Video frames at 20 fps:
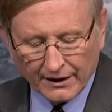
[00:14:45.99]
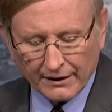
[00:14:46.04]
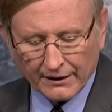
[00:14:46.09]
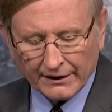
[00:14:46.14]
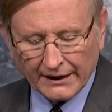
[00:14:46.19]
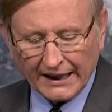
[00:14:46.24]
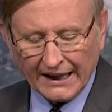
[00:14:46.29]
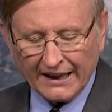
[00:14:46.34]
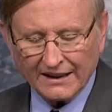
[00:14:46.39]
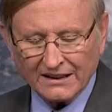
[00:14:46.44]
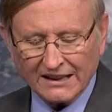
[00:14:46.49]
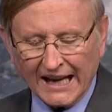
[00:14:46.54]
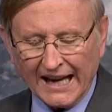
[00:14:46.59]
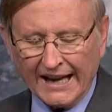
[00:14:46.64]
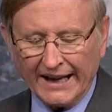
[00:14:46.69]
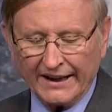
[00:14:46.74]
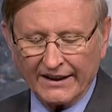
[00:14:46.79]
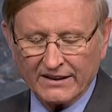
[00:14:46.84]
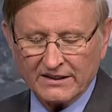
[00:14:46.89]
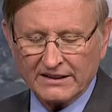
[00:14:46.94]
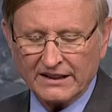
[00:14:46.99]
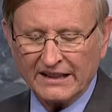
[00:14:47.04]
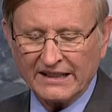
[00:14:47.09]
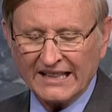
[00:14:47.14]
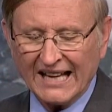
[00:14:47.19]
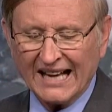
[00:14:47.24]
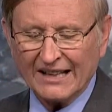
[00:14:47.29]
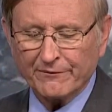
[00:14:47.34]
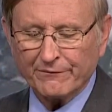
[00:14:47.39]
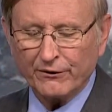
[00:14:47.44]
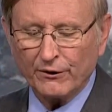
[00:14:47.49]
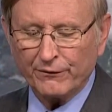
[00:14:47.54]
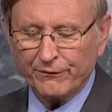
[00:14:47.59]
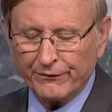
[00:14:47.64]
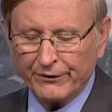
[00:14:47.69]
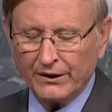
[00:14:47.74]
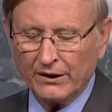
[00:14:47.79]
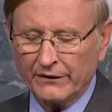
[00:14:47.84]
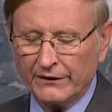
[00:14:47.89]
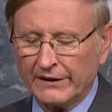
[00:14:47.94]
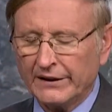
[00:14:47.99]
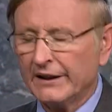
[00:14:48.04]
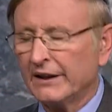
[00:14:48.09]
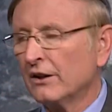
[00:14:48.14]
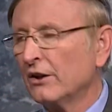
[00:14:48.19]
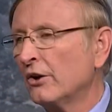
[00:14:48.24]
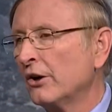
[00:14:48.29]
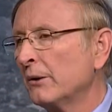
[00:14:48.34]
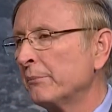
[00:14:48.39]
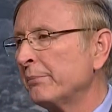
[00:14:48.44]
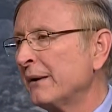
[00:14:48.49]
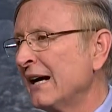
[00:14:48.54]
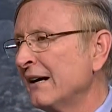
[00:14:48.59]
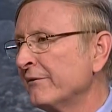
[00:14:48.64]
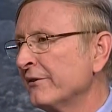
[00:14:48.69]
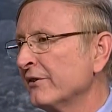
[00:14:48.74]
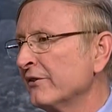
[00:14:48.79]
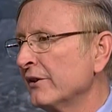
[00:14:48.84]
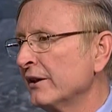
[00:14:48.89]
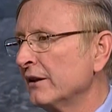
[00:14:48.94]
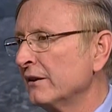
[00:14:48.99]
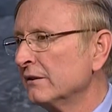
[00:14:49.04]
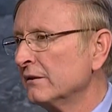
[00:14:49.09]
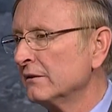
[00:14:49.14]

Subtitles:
that Antiochus did not fulfill the little horn prophecy.